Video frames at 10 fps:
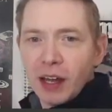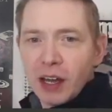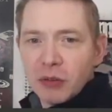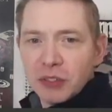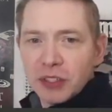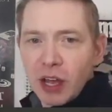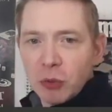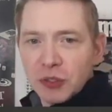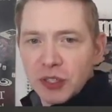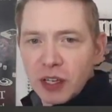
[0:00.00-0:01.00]
I, would say, I
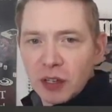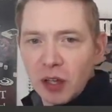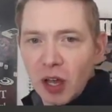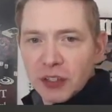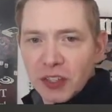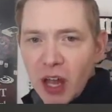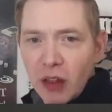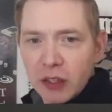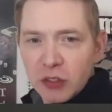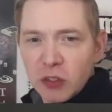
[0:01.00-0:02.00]
would say a
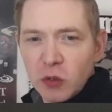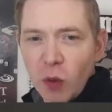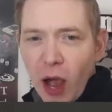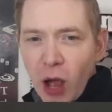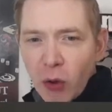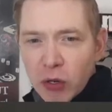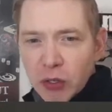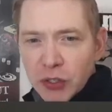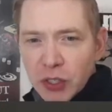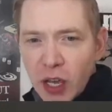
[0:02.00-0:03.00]
solid two
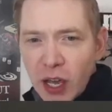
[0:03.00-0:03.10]
hours.